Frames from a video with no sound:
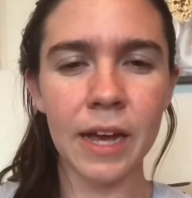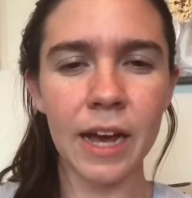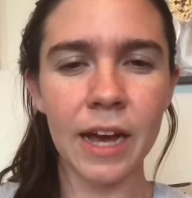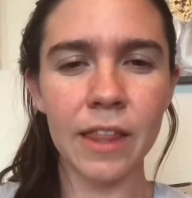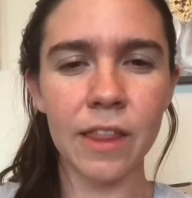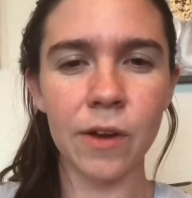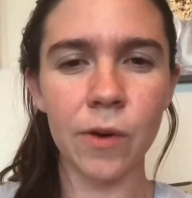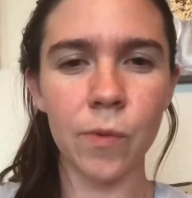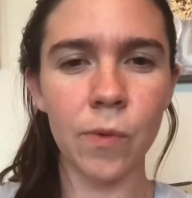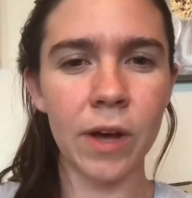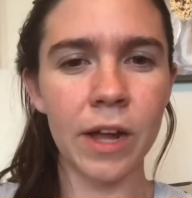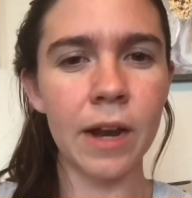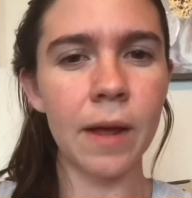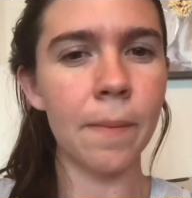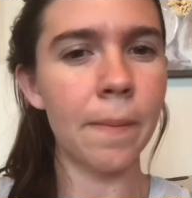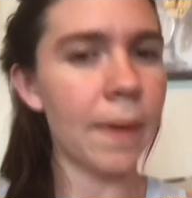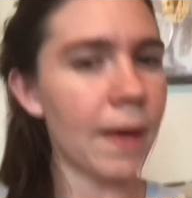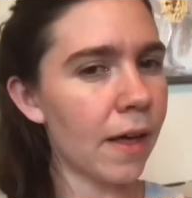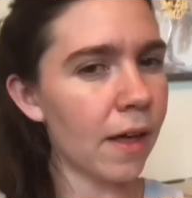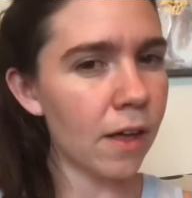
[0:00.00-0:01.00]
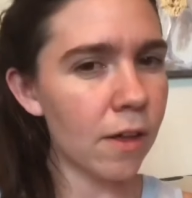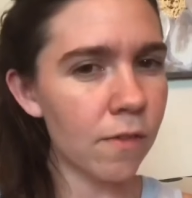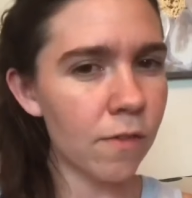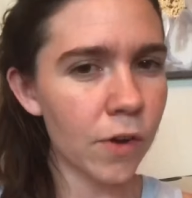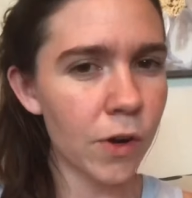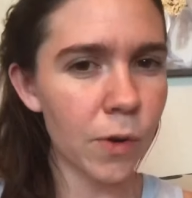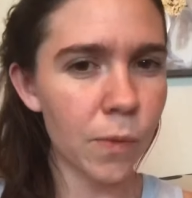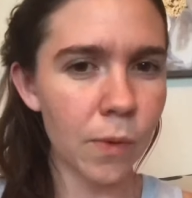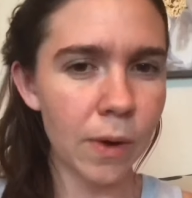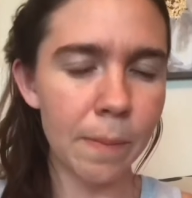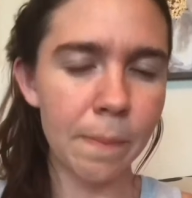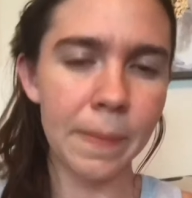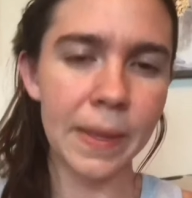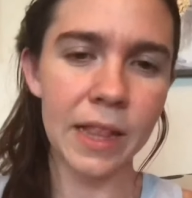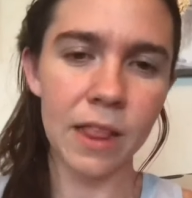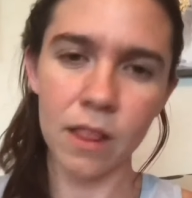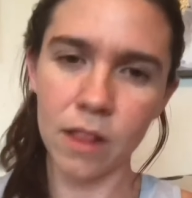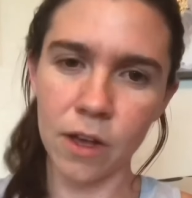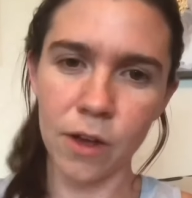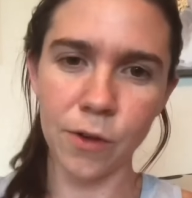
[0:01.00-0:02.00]
either one above or one
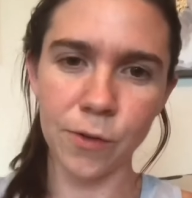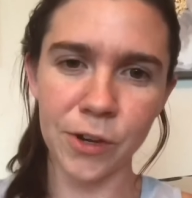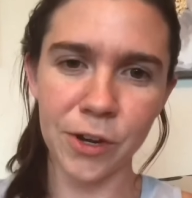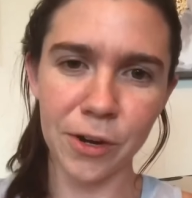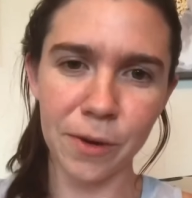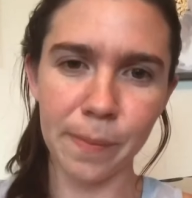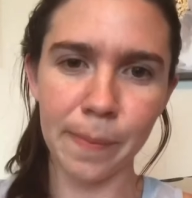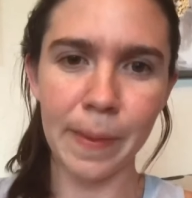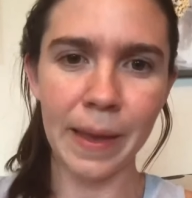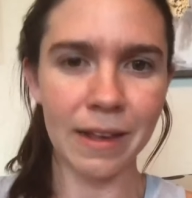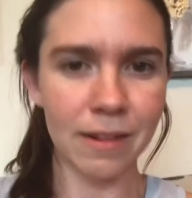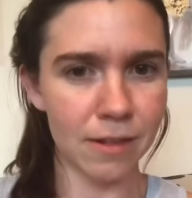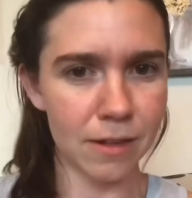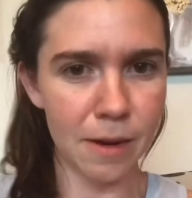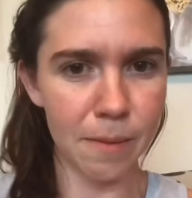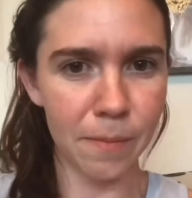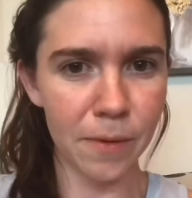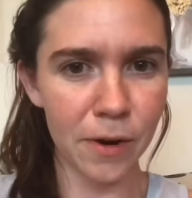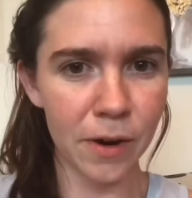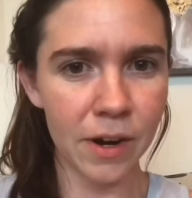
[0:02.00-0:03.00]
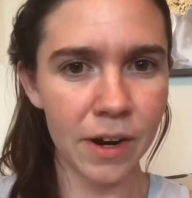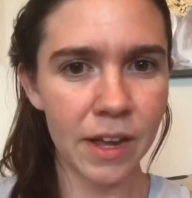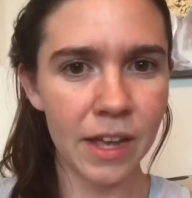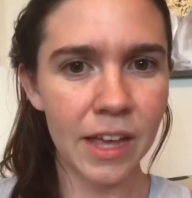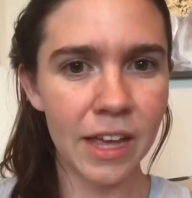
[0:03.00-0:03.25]
below your base number.